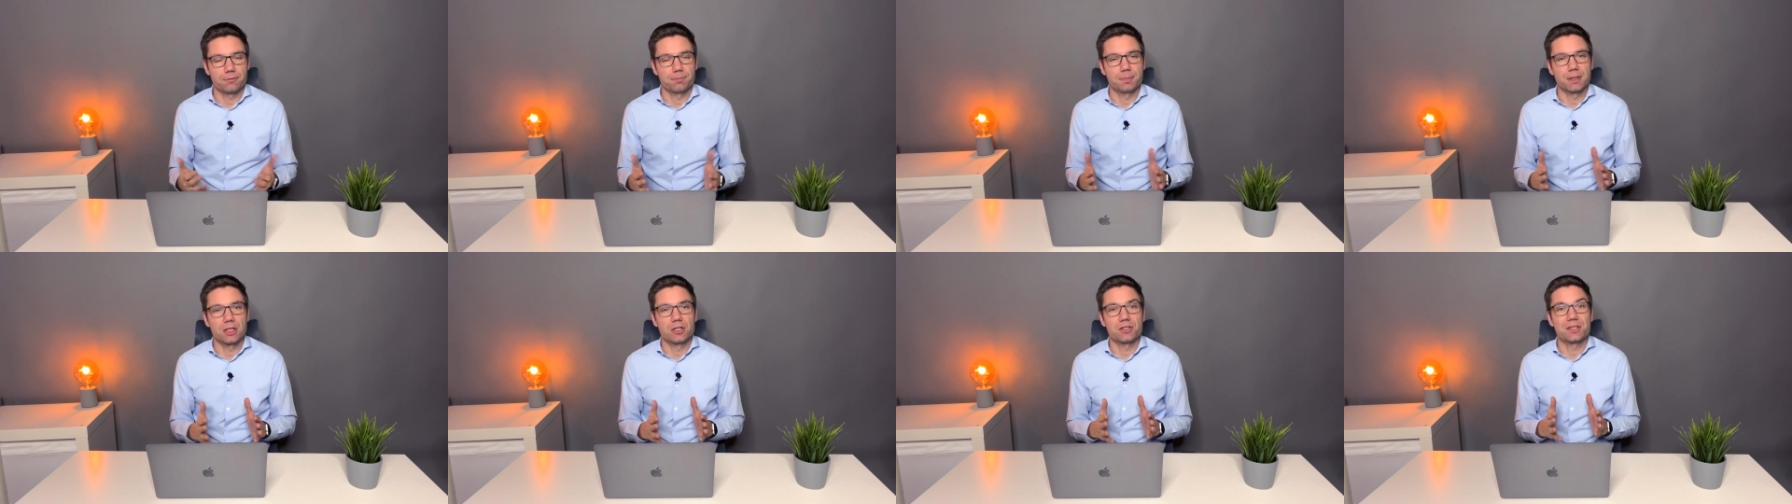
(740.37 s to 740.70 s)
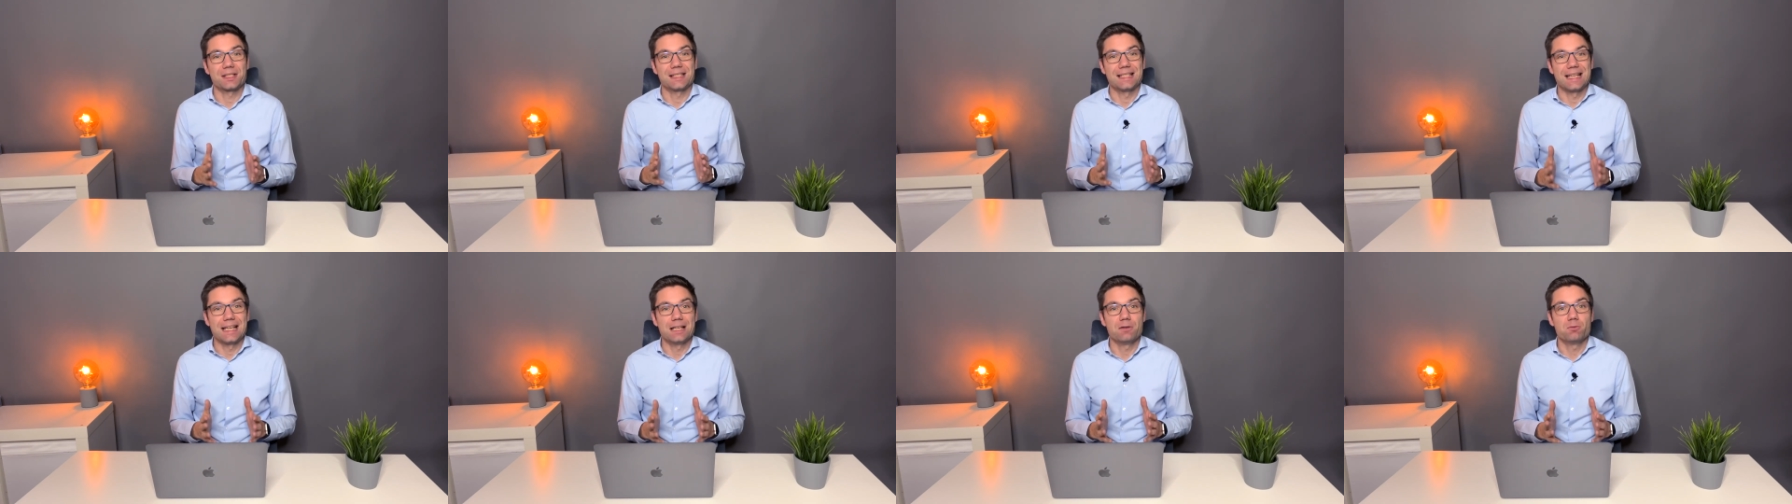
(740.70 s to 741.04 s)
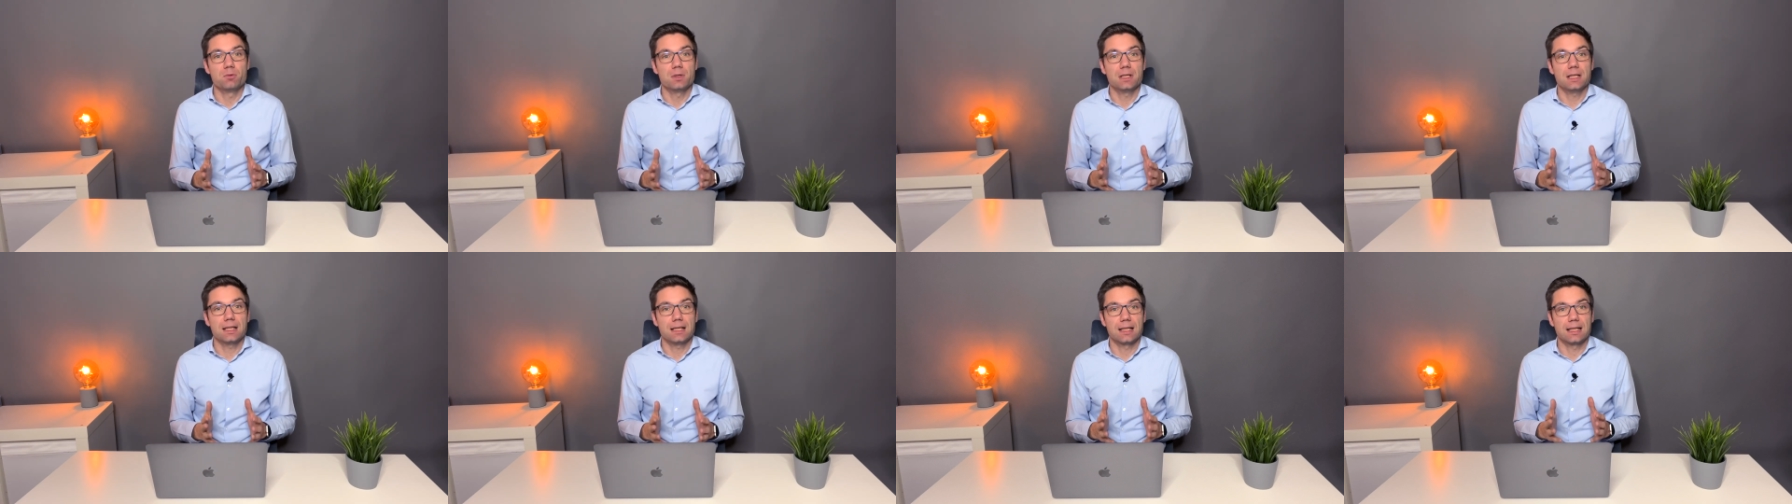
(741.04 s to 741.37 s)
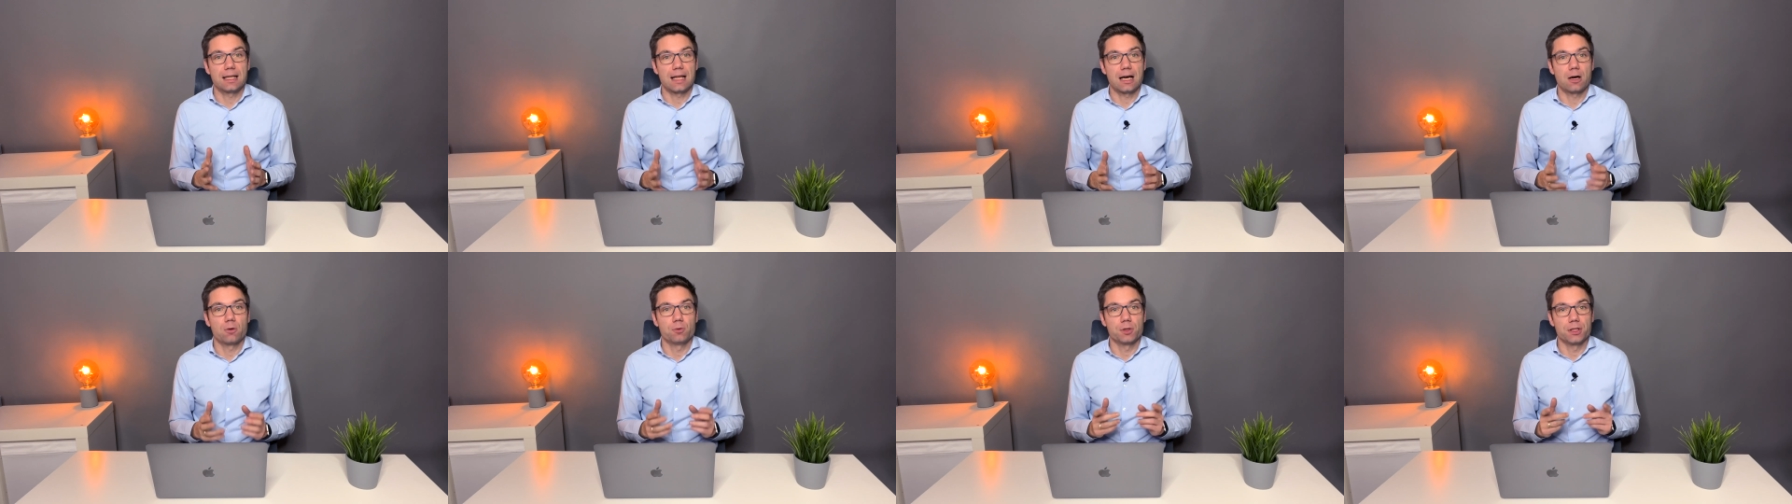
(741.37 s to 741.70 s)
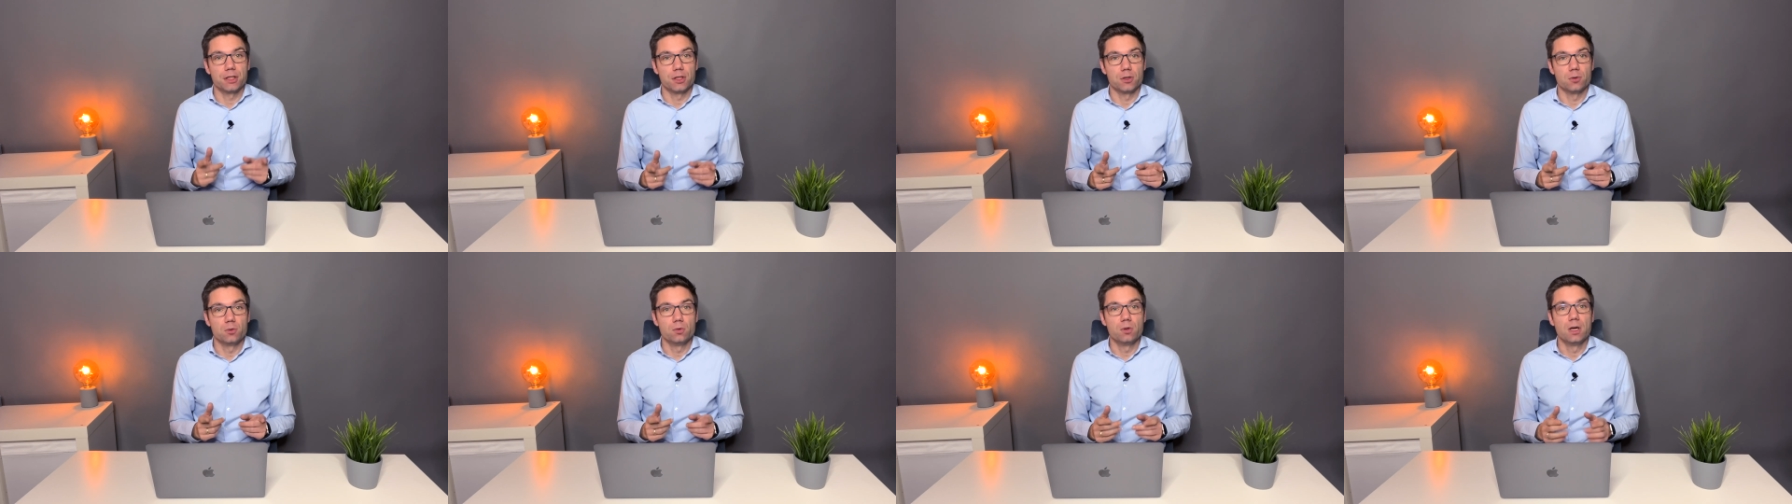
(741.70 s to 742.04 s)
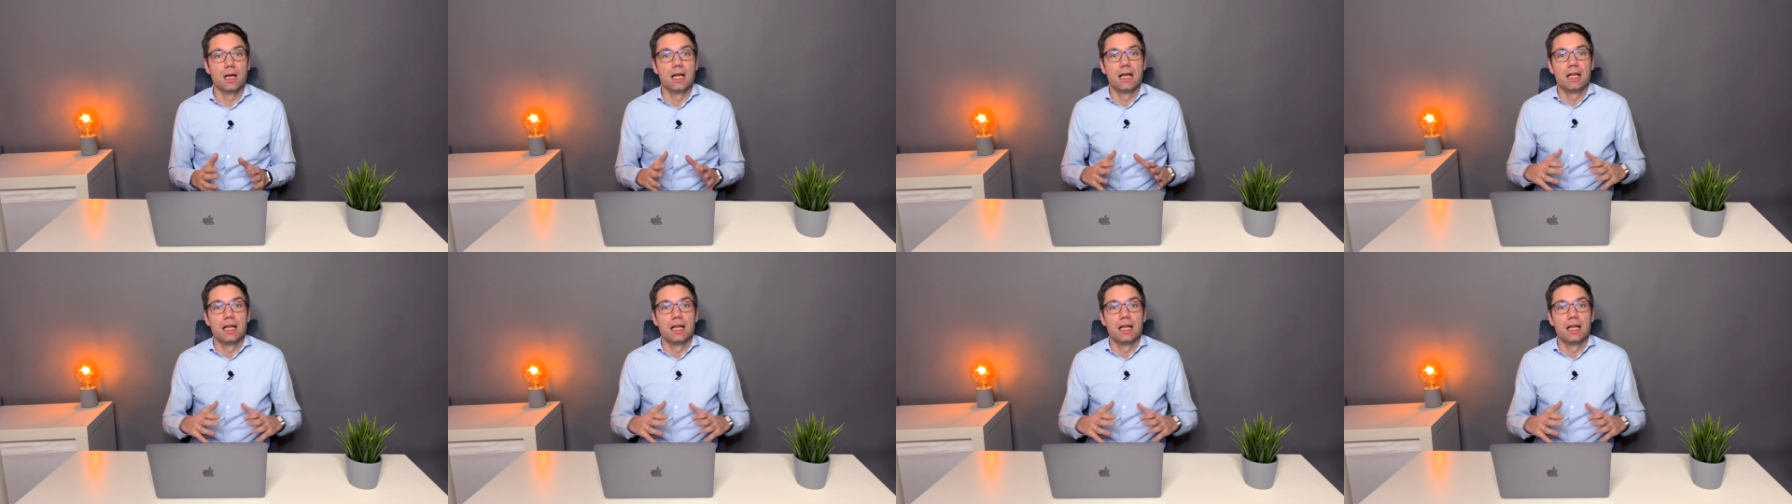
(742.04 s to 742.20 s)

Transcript: because they will allow you